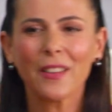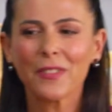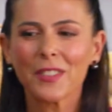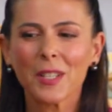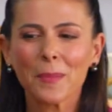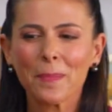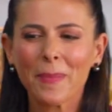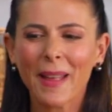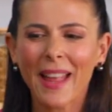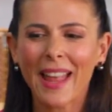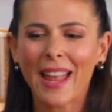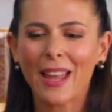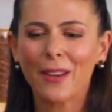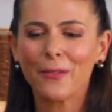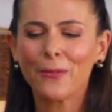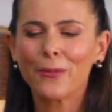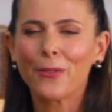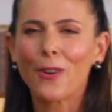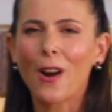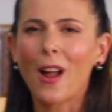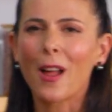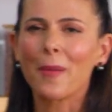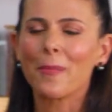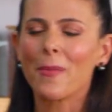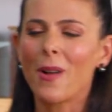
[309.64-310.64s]
love to pan
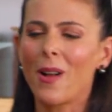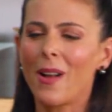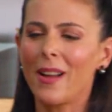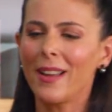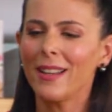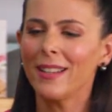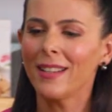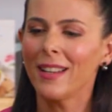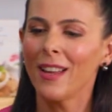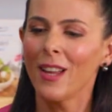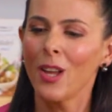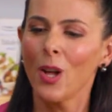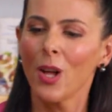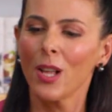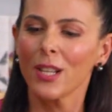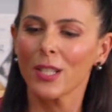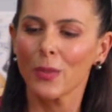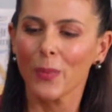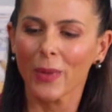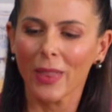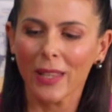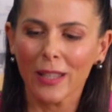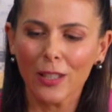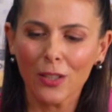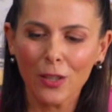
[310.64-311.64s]
fry mine
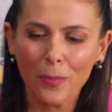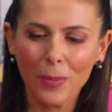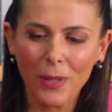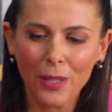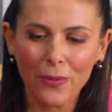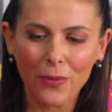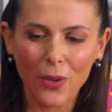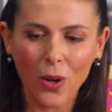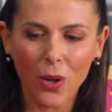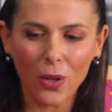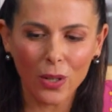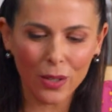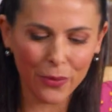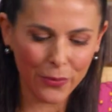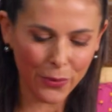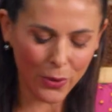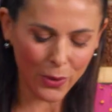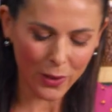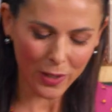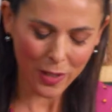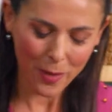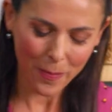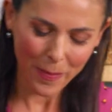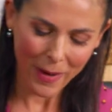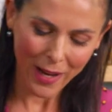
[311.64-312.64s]
with a little bit of olive
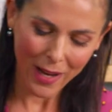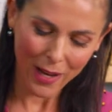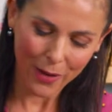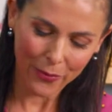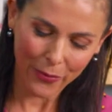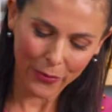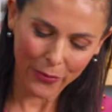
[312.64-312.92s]
oil in the pan